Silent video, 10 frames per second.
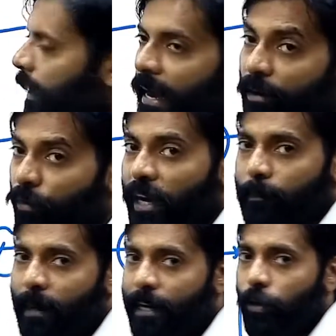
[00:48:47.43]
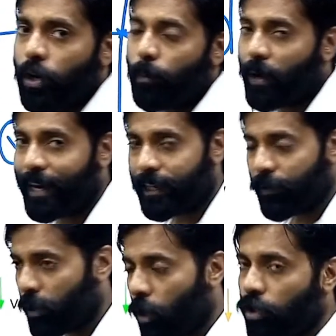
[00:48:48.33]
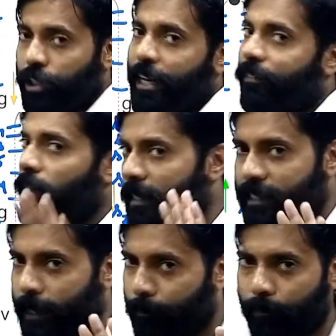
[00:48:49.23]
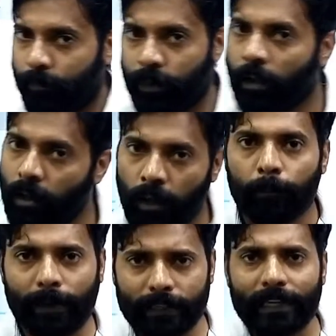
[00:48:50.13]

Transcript: At one particular point, the velocity will be same, but the